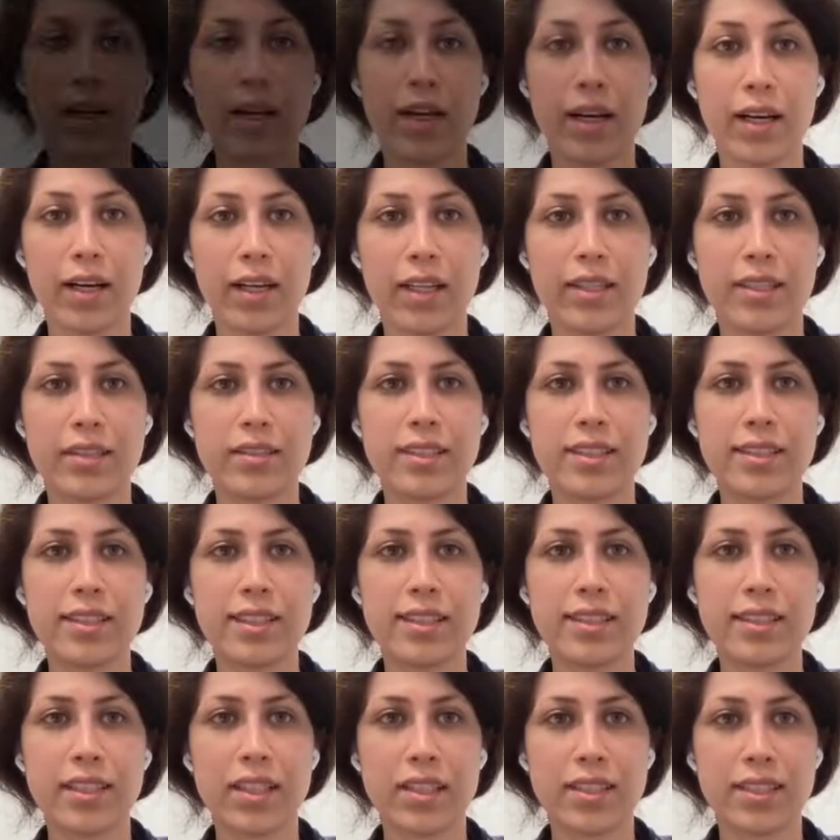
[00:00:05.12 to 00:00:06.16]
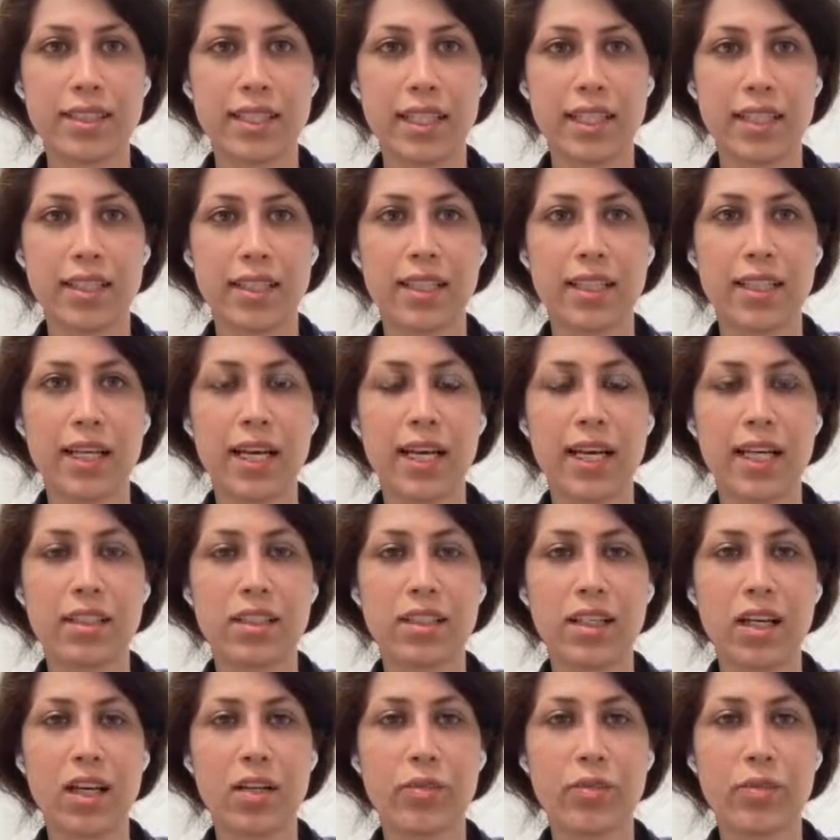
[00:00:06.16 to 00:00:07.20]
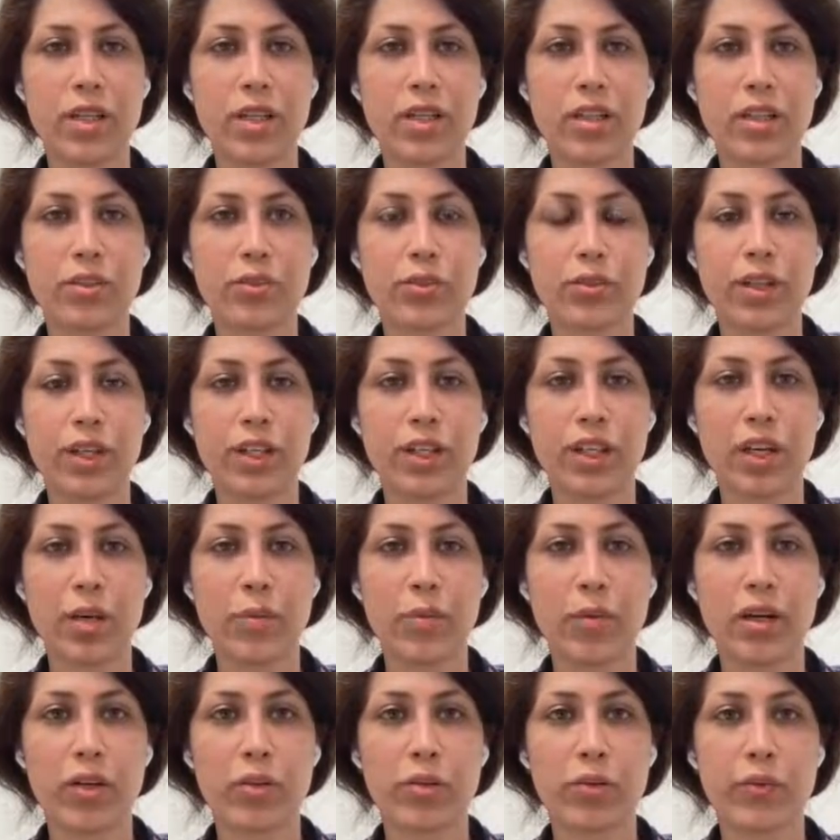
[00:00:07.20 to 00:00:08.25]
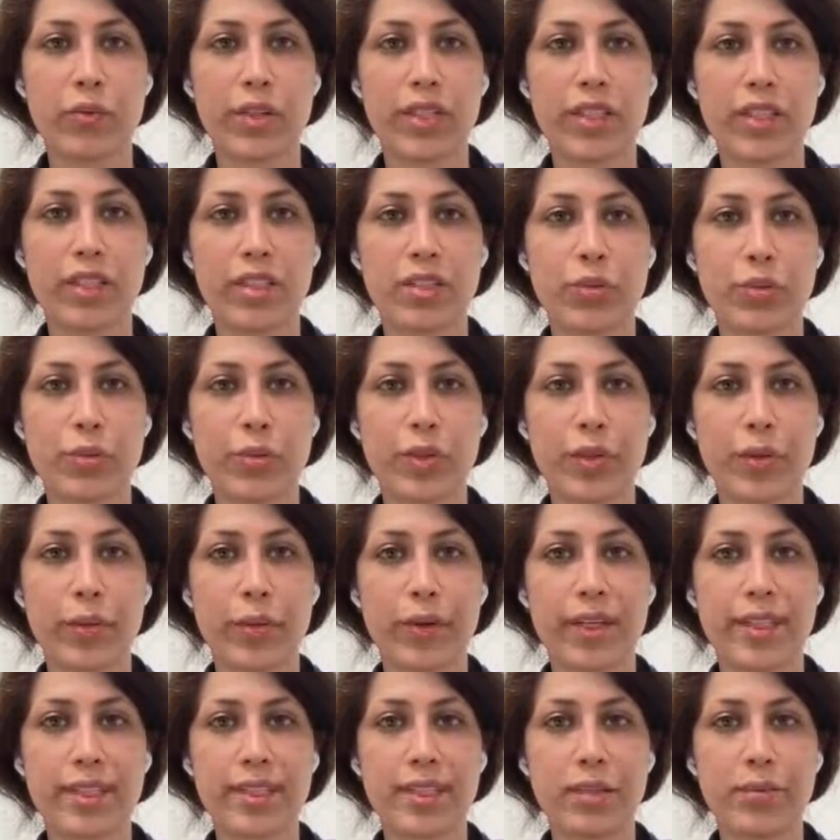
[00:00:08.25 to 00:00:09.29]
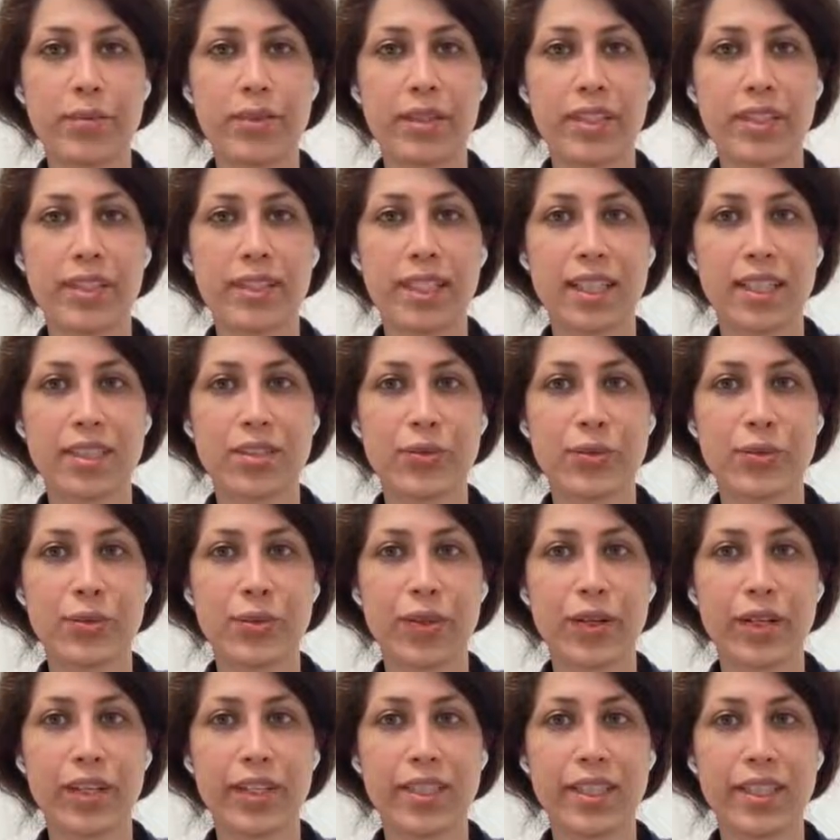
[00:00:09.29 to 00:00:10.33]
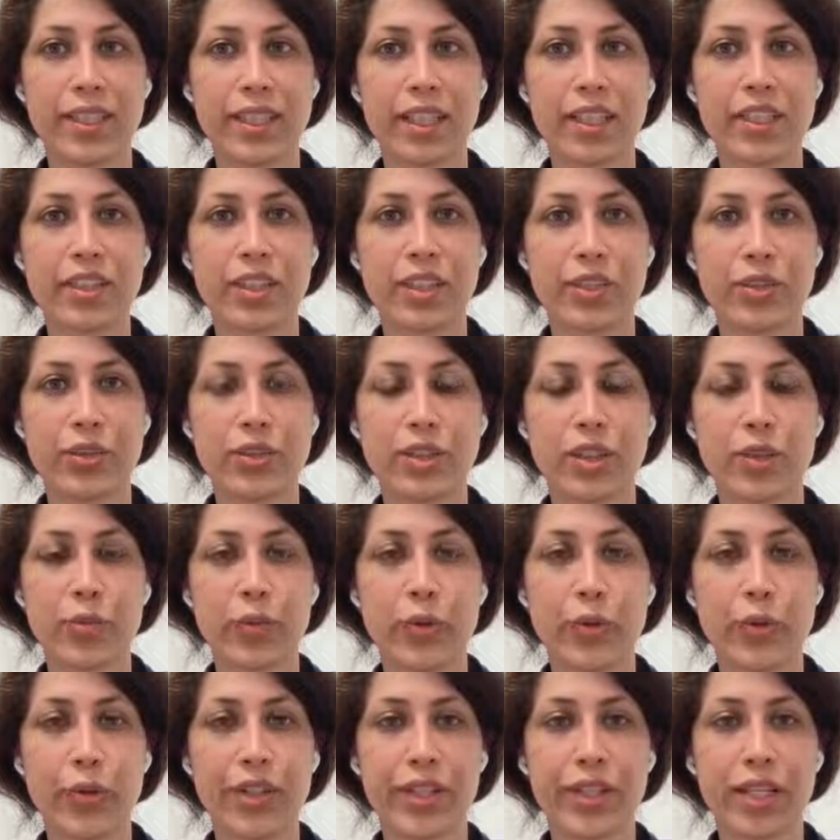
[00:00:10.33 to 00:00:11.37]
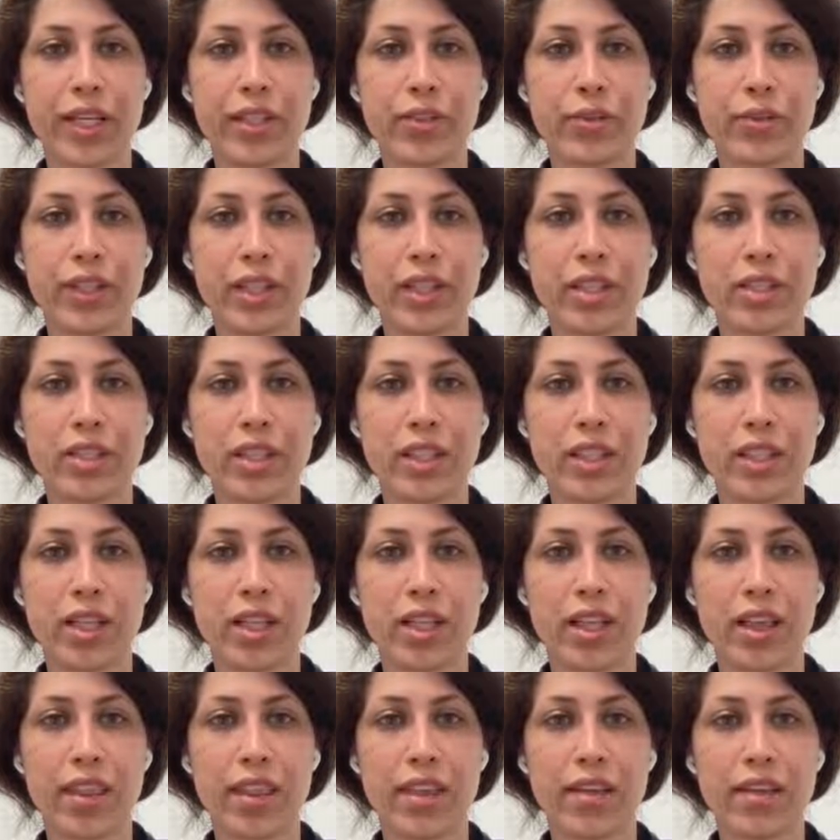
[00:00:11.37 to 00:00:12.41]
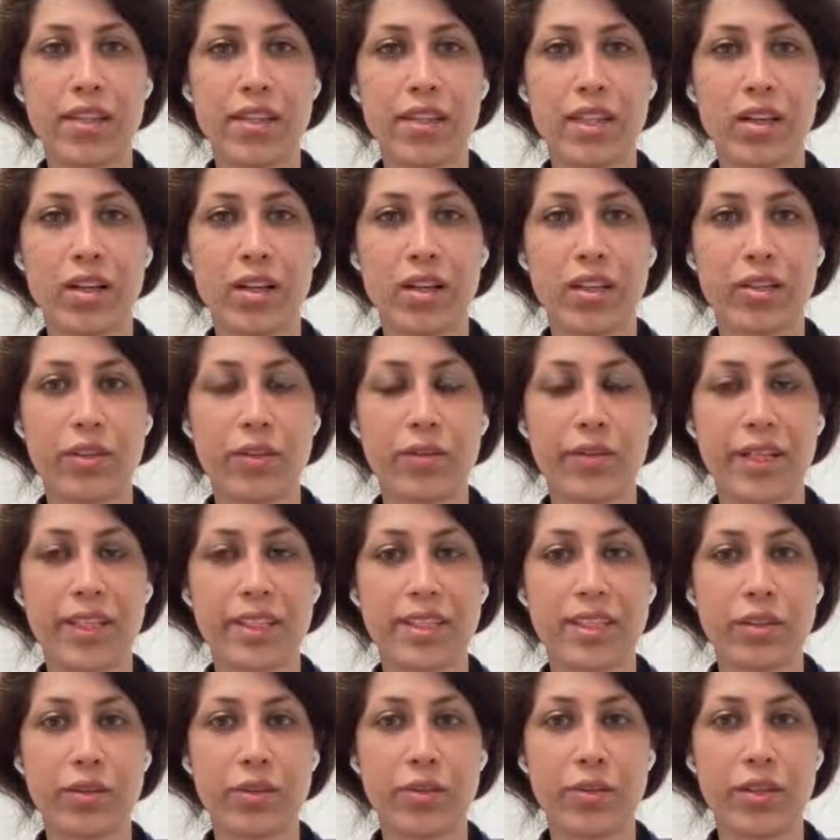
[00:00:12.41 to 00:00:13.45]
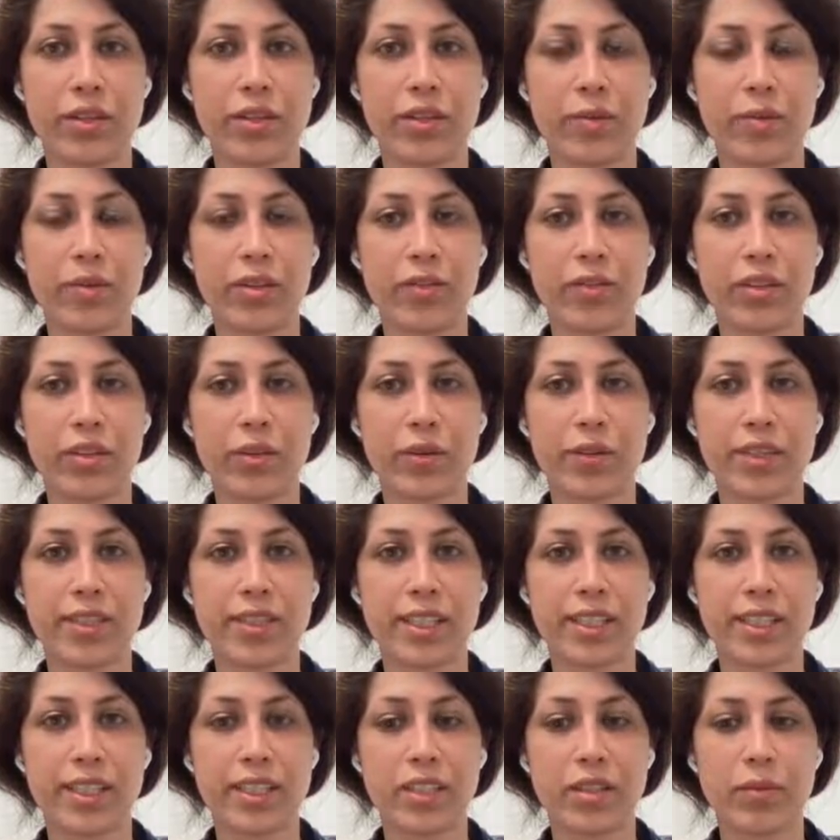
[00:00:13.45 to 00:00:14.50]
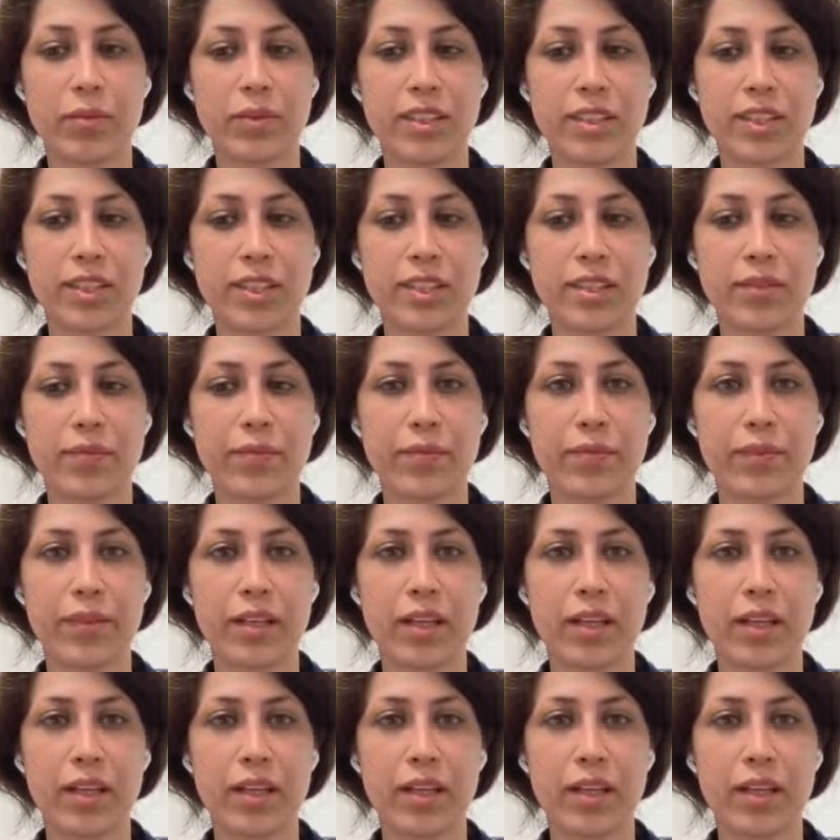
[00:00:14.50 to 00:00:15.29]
Hi, this is Nazanin, and I'm gonna to talk about weakly supervised deep instance nuclei detection using point annotation in 3D cardiovascular immunofluorescent images.